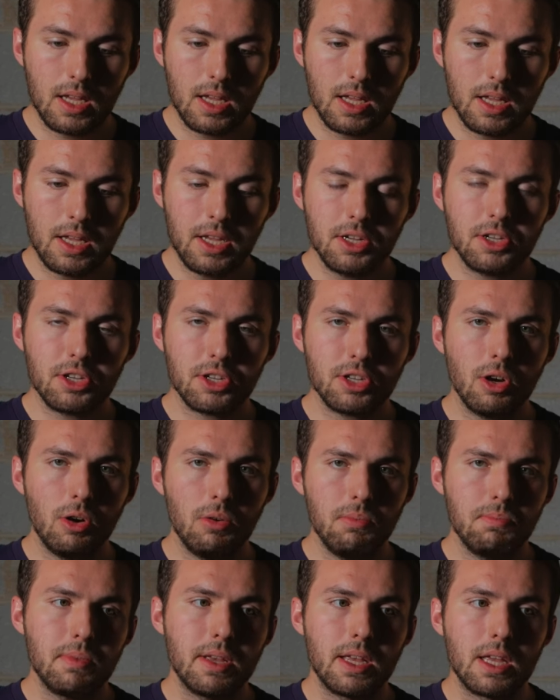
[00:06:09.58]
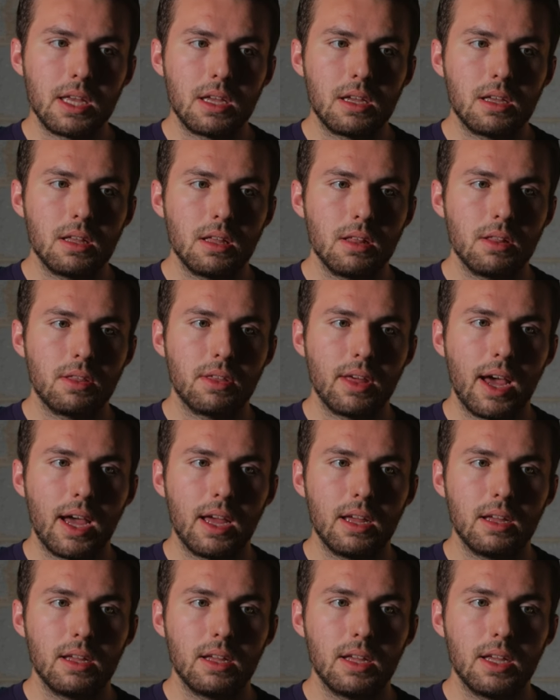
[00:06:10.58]
he's shown me
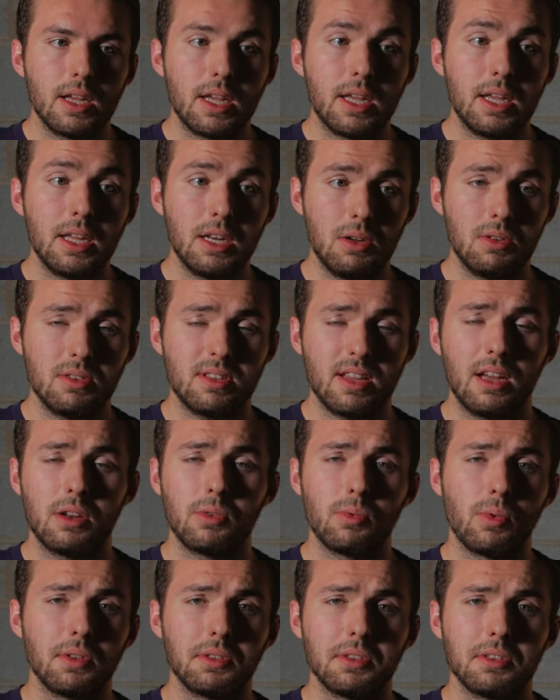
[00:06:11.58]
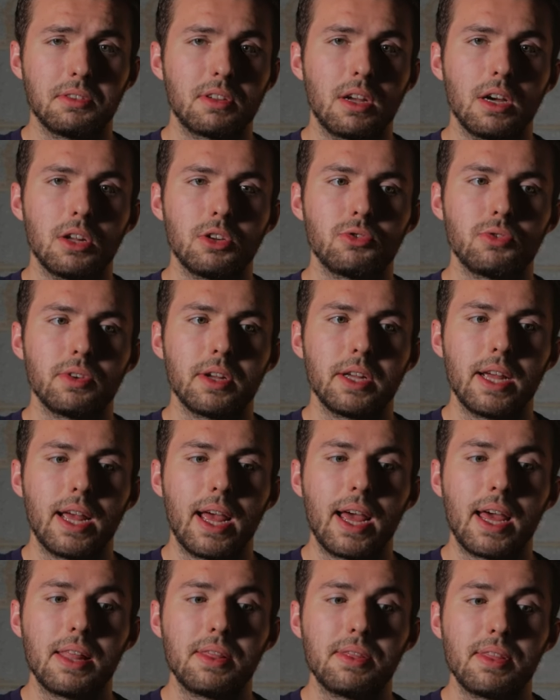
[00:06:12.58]
that he knows how to run this country
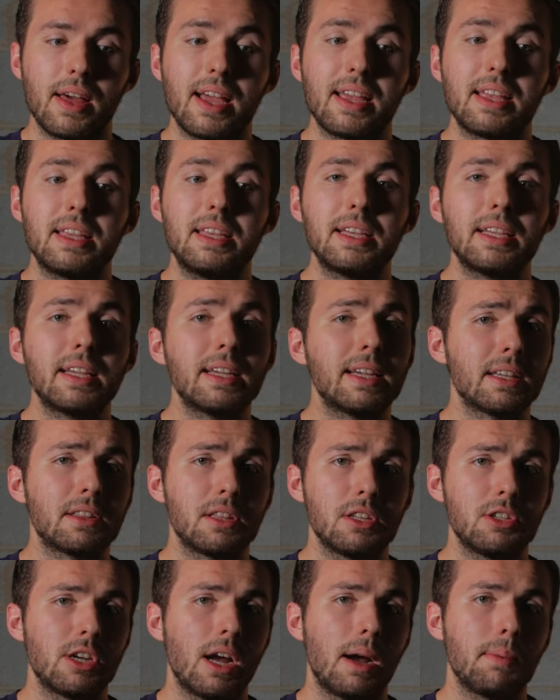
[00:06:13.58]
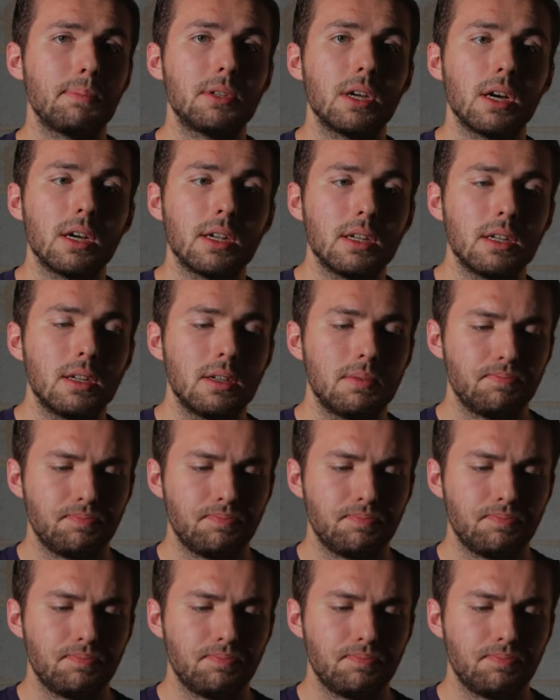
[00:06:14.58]
and that he can get the job done.